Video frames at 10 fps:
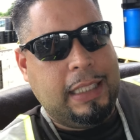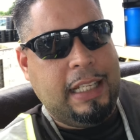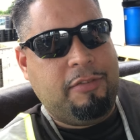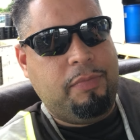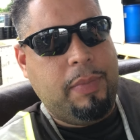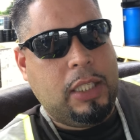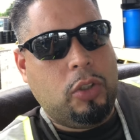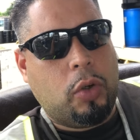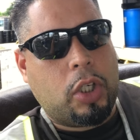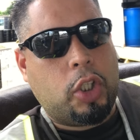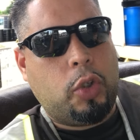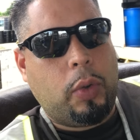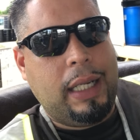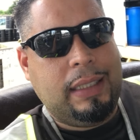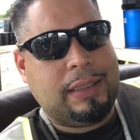Give me your
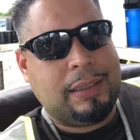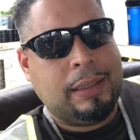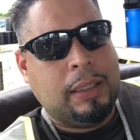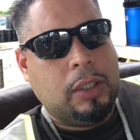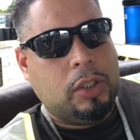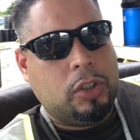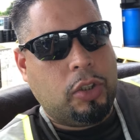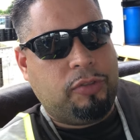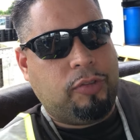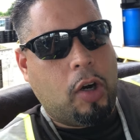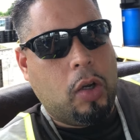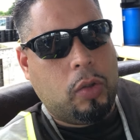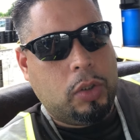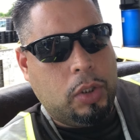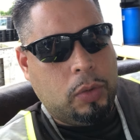grace to
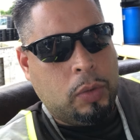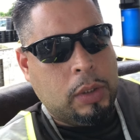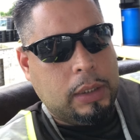follow you.